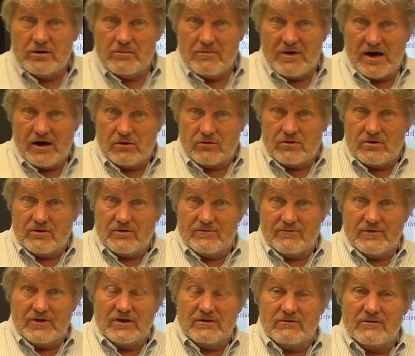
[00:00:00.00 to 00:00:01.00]
about
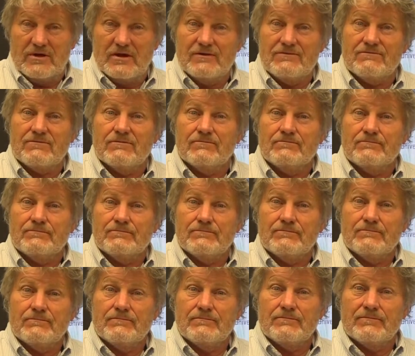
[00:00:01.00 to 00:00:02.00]
in
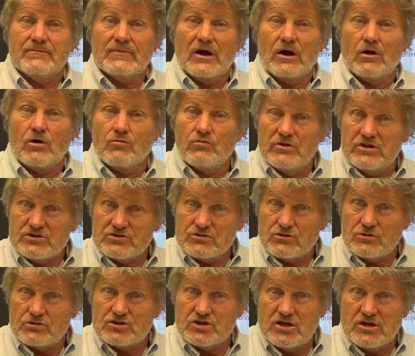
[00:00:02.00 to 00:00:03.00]
our
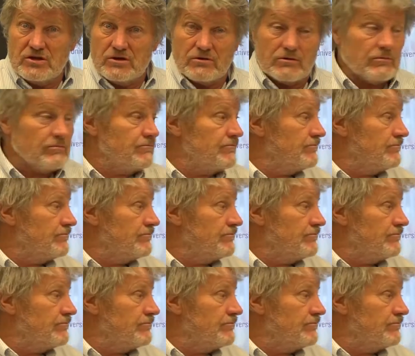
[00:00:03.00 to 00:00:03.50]
research here.